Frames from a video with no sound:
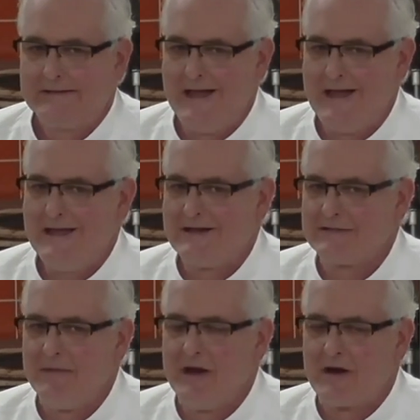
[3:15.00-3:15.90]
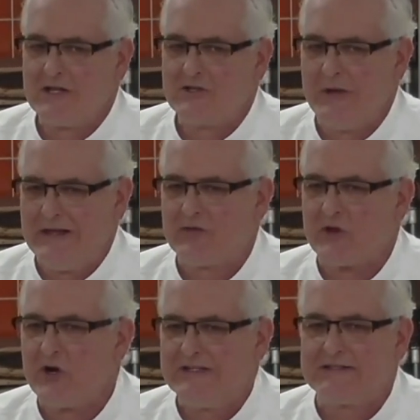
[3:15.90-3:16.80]
okay? And as Americans, we eat
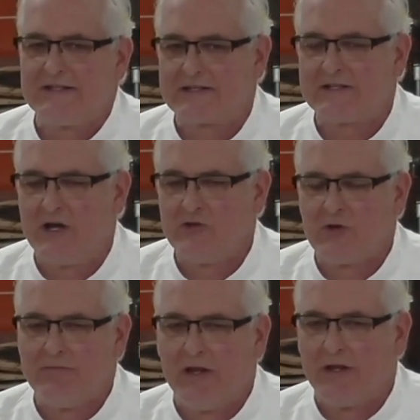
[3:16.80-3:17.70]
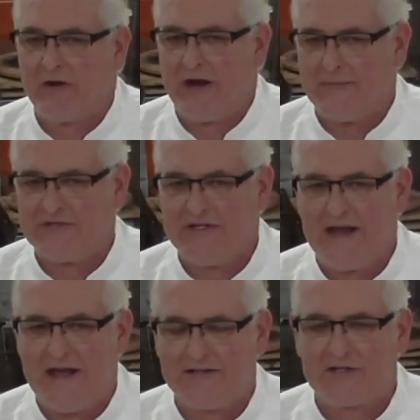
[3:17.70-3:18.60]
3,600 milligrams a
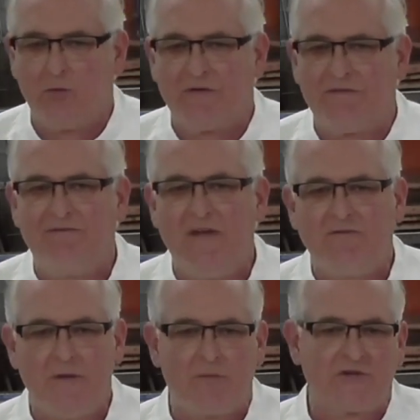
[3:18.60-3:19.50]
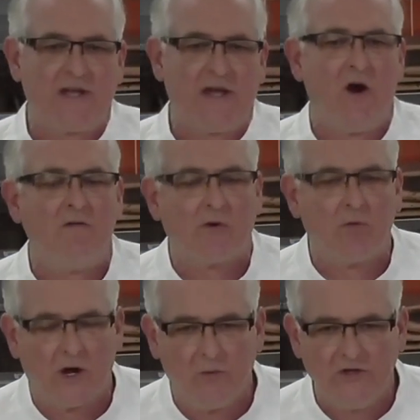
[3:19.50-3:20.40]
day. So we're 50% over
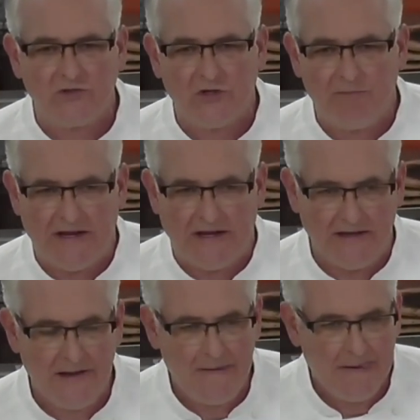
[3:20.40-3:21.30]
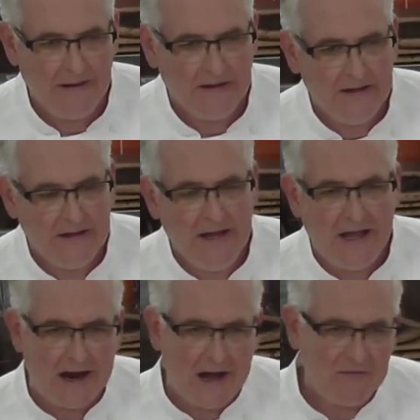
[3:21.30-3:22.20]
where we should be.
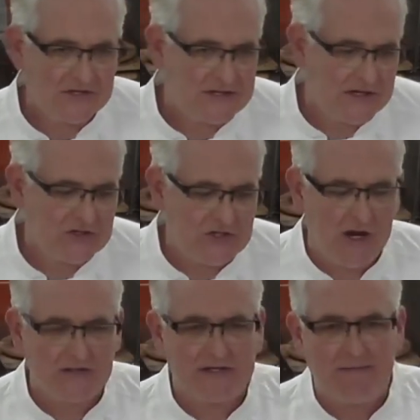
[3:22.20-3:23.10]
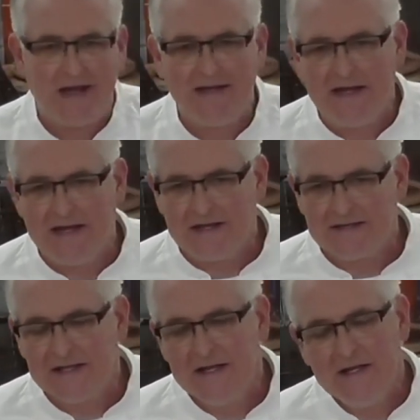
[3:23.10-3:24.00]
And I'm just gonna share some
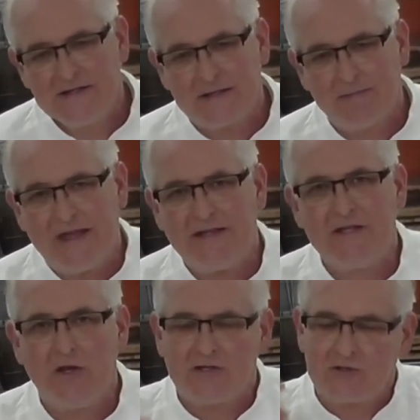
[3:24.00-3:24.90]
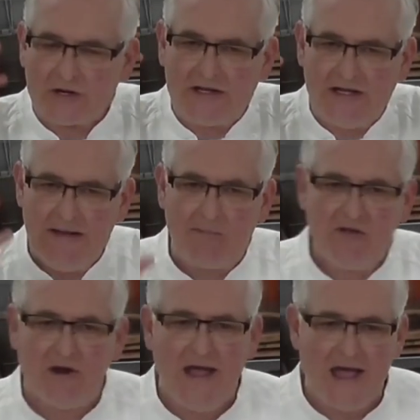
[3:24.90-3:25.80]
ideas, some things that you can sort of keep
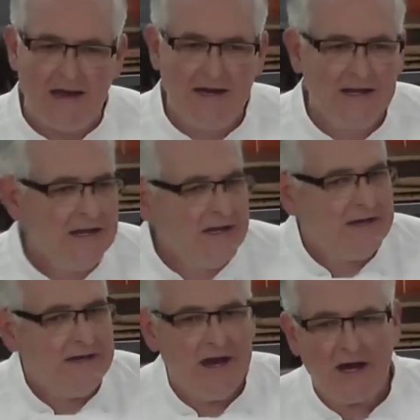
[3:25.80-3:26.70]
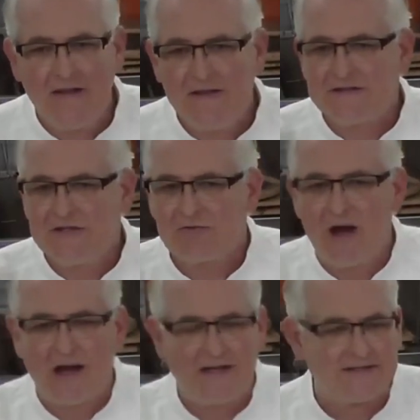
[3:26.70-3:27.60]
in your head. None of this is
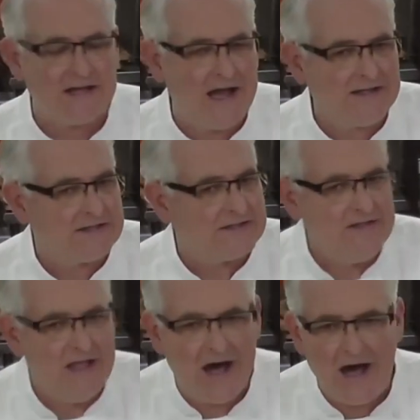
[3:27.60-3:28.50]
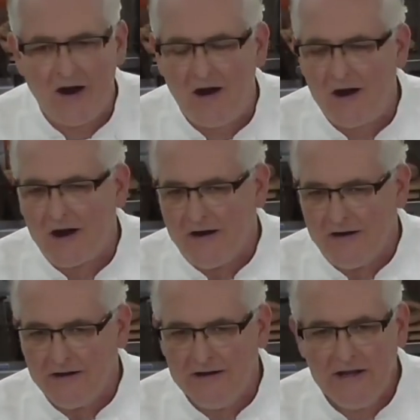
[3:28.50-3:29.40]
rocket science. It's not hard.